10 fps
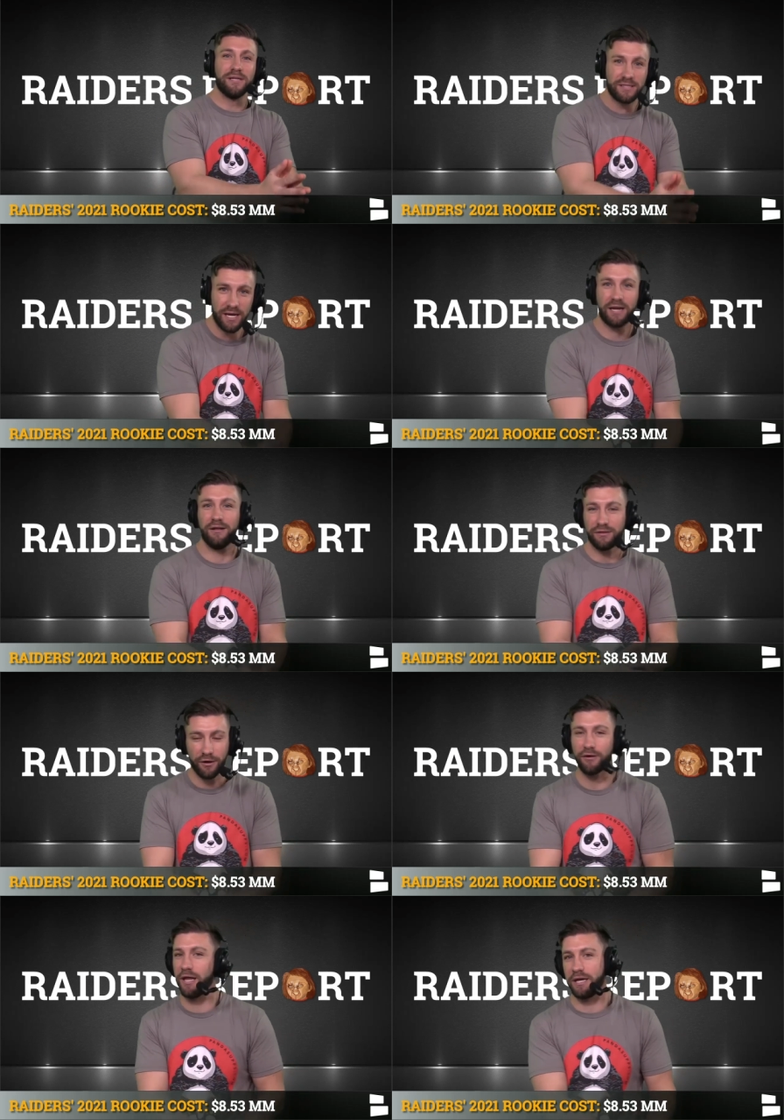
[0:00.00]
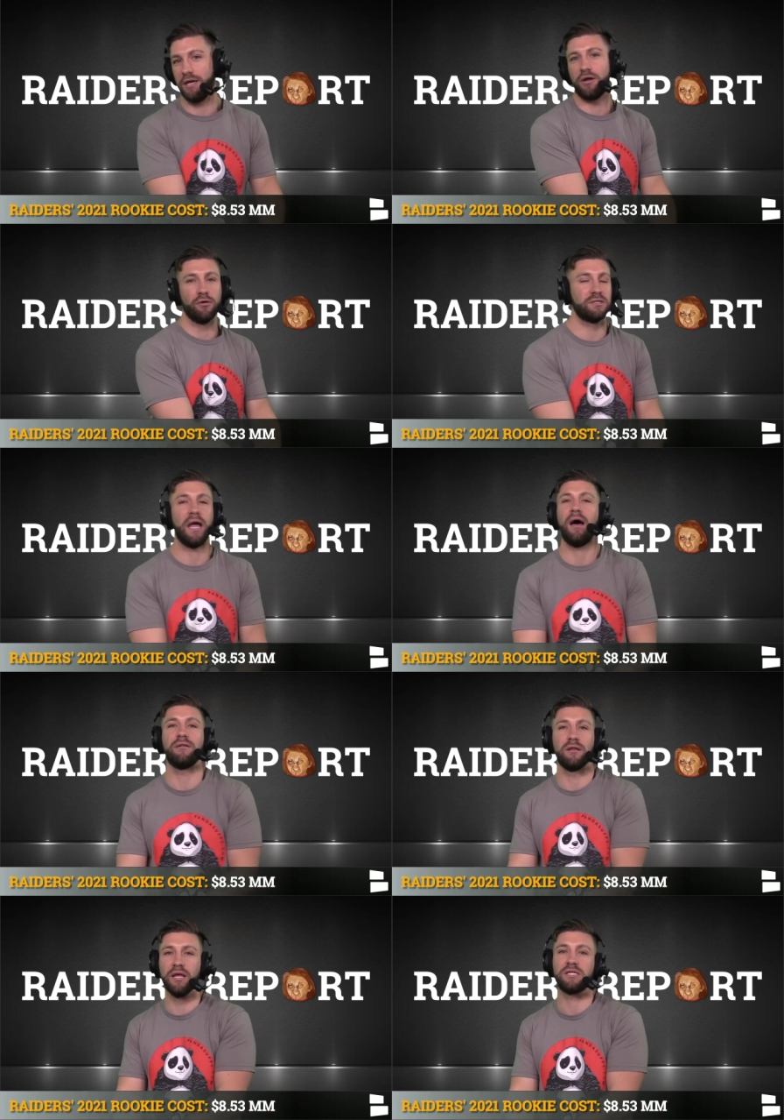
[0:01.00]
Second, third, like it goes
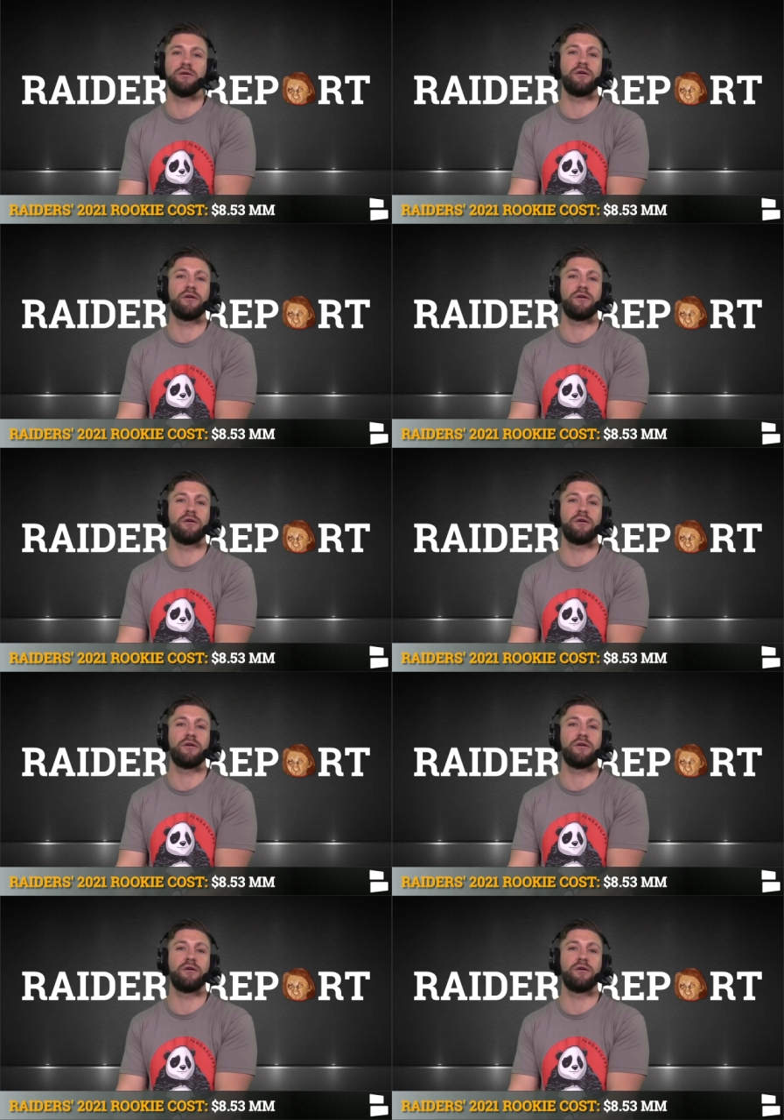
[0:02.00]
down the list.